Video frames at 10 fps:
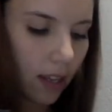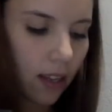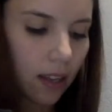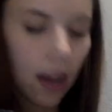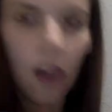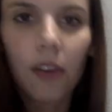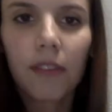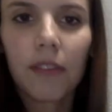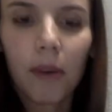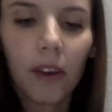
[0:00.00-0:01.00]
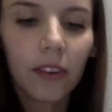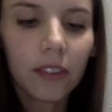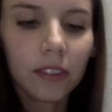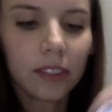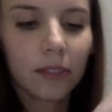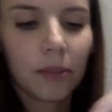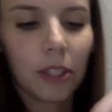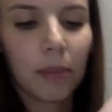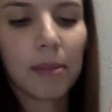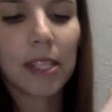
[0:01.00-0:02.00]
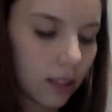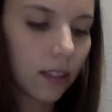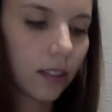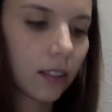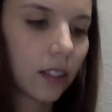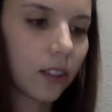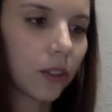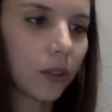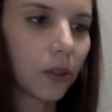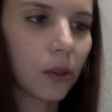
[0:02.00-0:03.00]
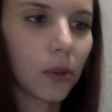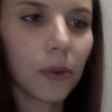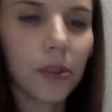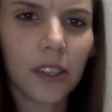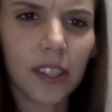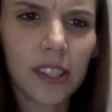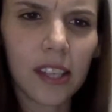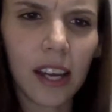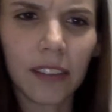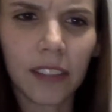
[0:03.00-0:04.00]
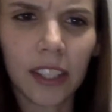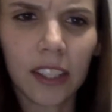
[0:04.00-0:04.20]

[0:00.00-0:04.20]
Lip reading: out of the bottle when your baby's eating. There are little holes on the side of it.